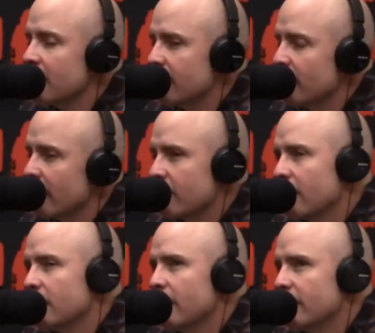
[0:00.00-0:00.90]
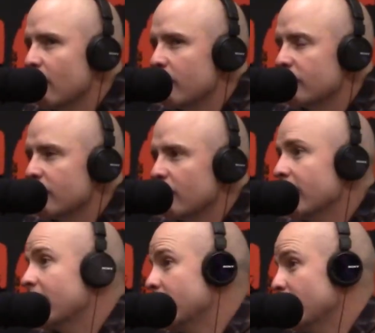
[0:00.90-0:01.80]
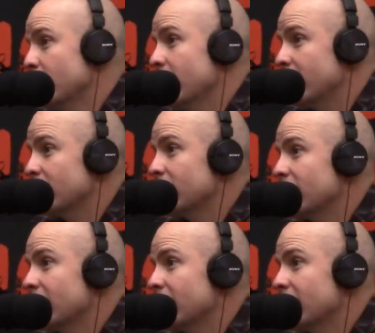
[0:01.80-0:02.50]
I feel like my phone is going to ring and then it rings.